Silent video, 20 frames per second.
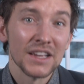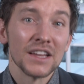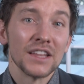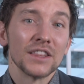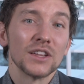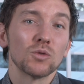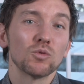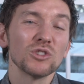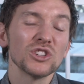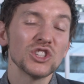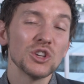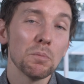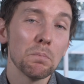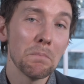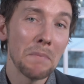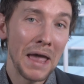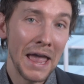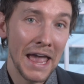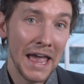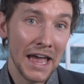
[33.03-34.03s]
There was a
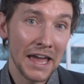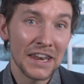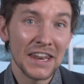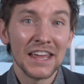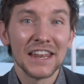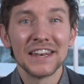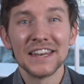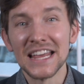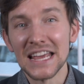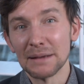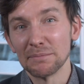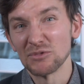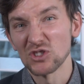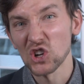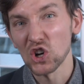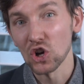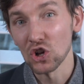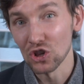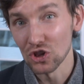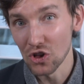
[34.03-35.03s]
man named
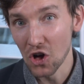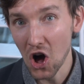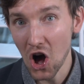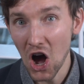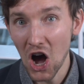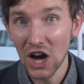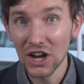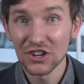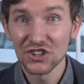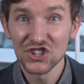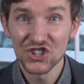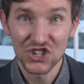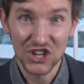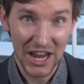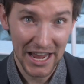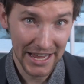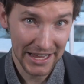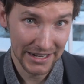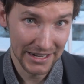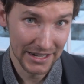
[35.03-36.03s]
Claude
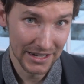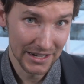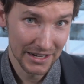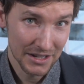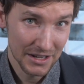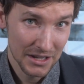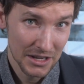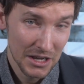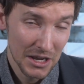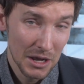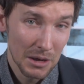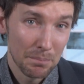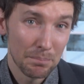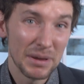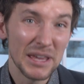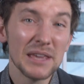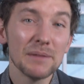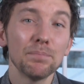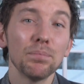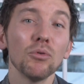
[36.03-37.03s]
Shannon.
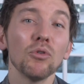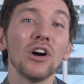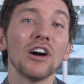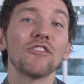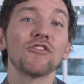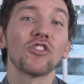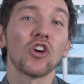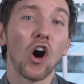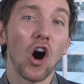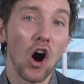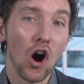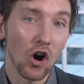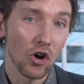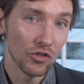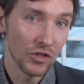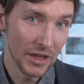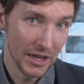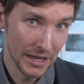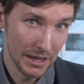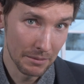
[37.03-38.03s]
People have
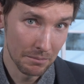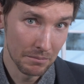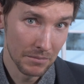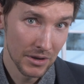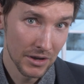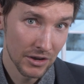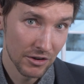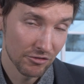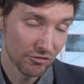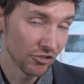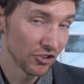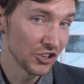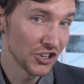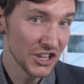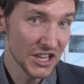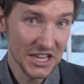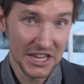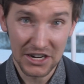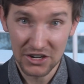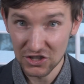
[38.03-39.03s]
called him for
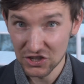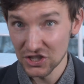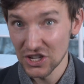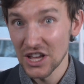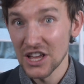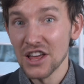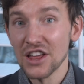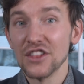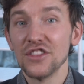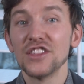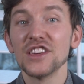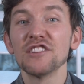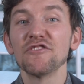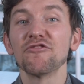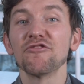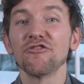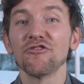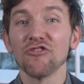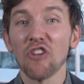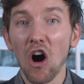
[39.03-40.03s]
years the
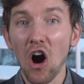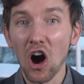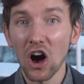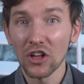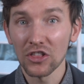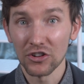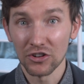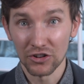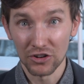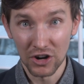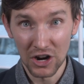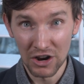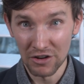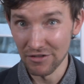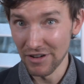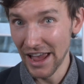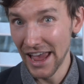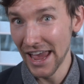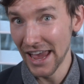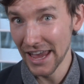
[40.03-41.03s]
father of
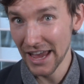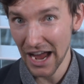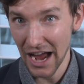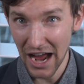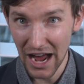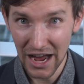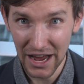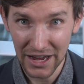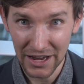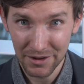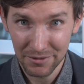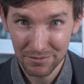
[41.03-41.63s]
AI.